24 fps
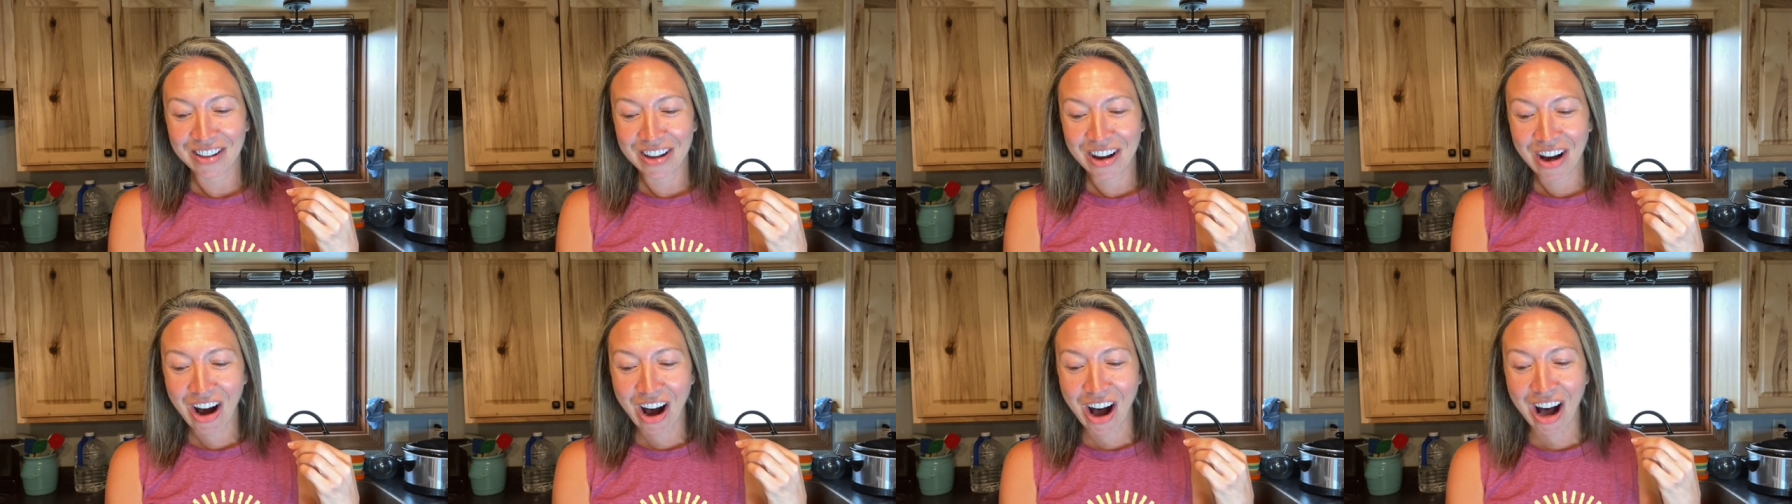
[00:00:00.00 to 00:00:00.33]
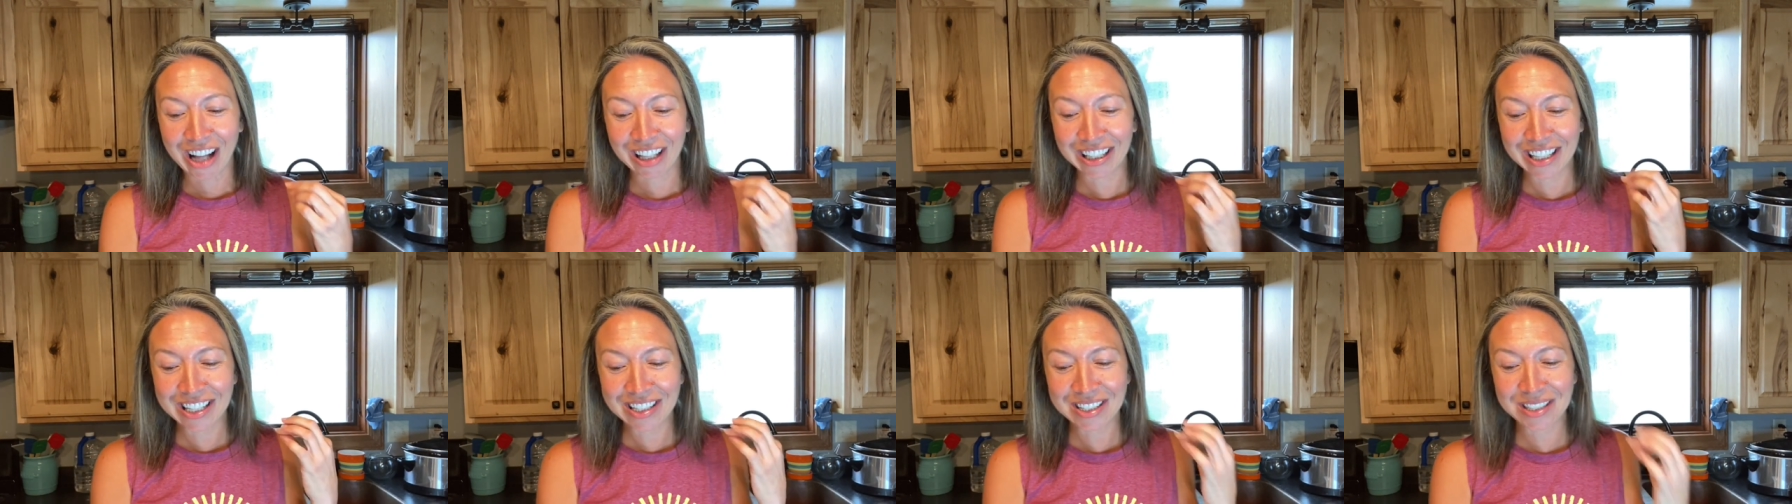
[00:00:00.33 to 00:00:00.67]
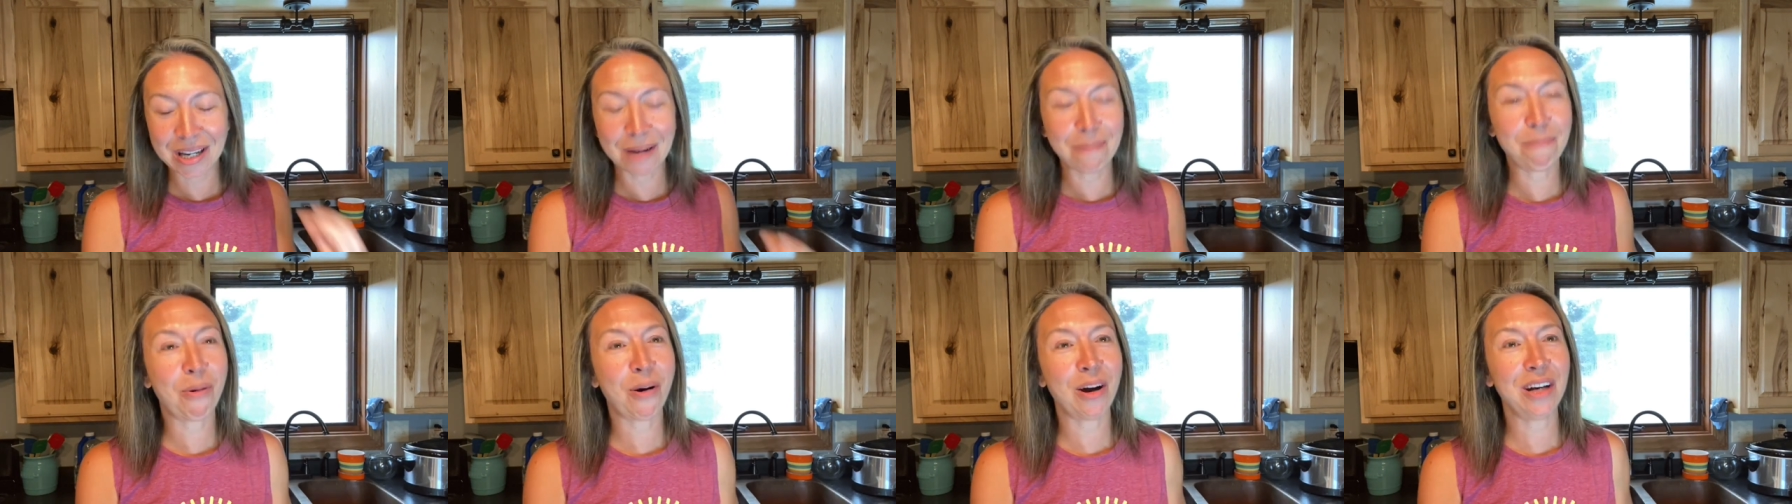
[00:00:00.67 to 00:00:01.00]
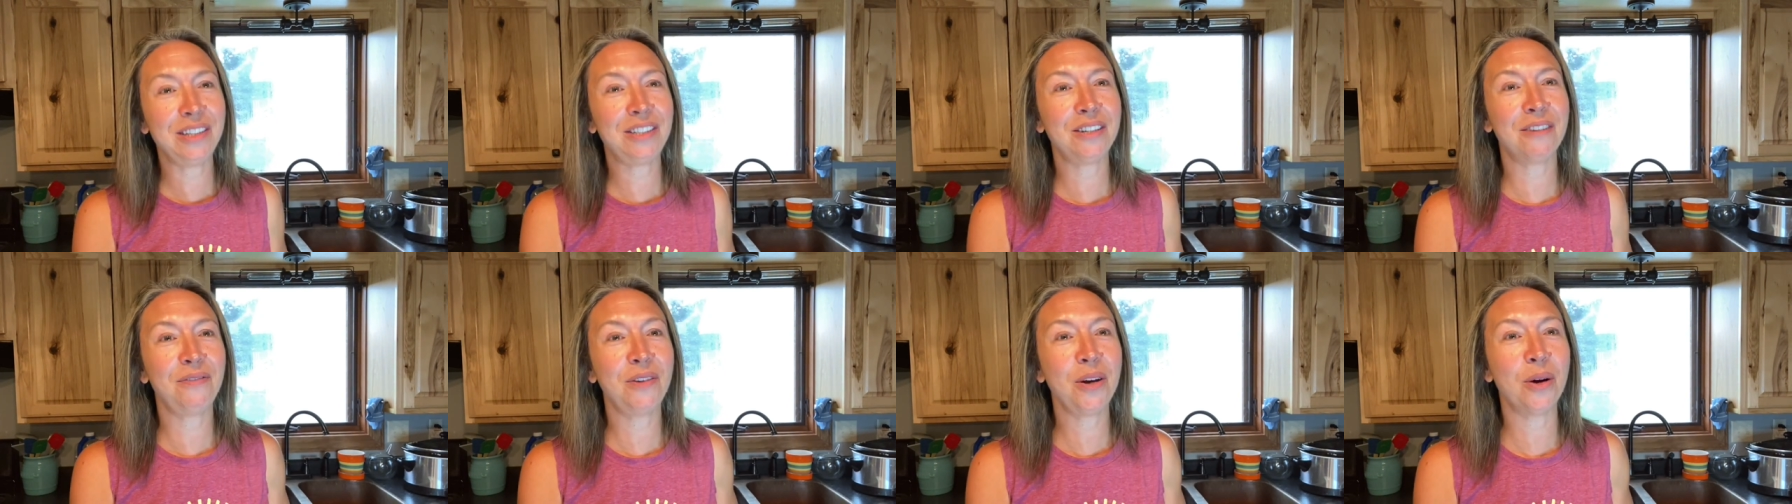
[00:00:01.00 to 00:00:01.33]
Holly said
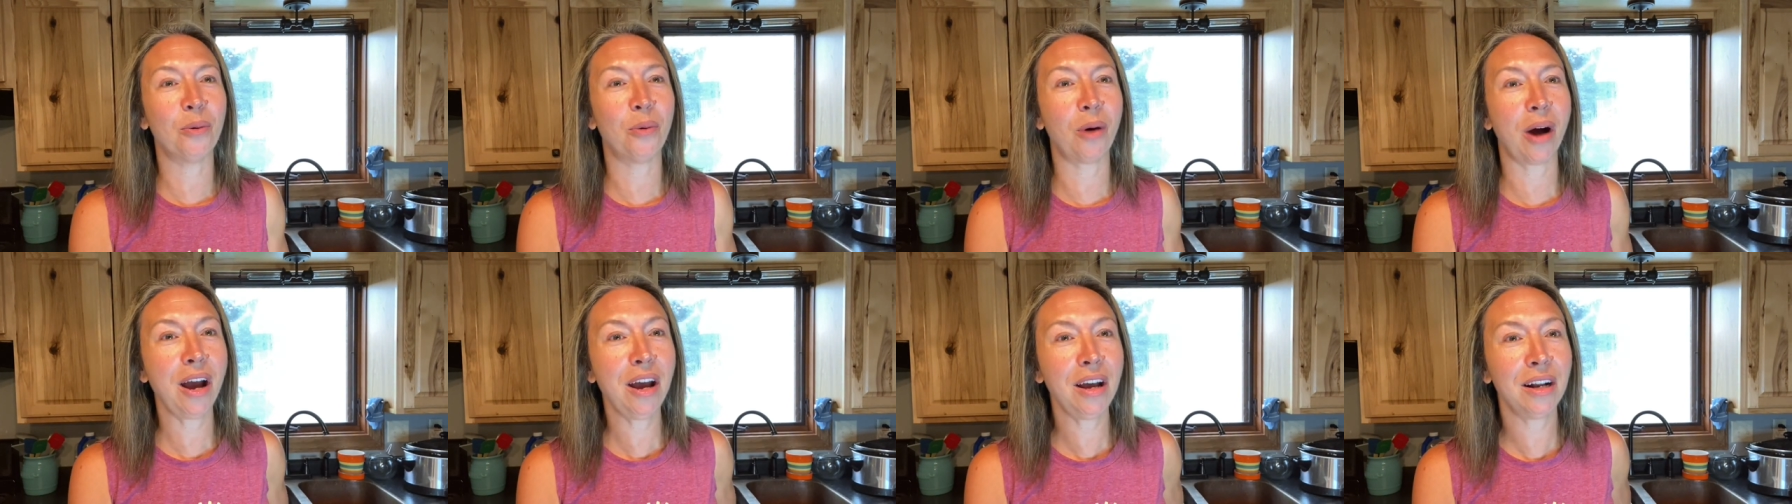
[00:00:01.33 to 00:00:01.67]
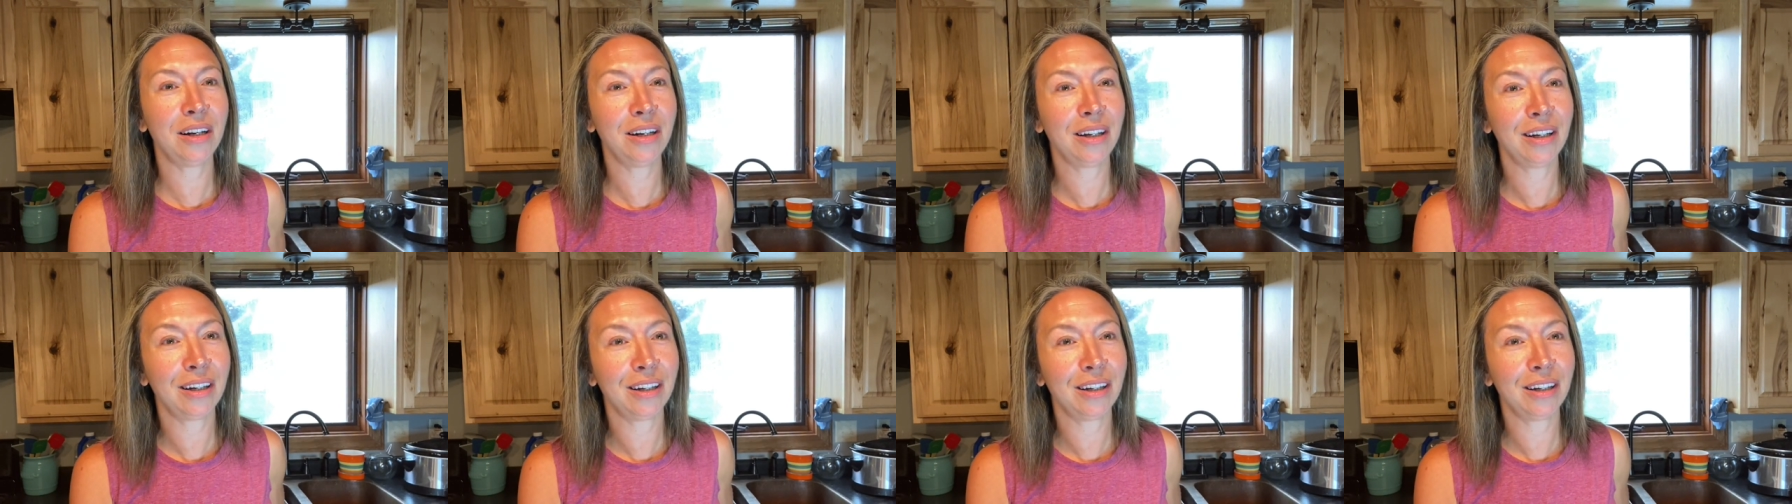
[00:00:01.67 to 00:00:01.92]
point of view. What?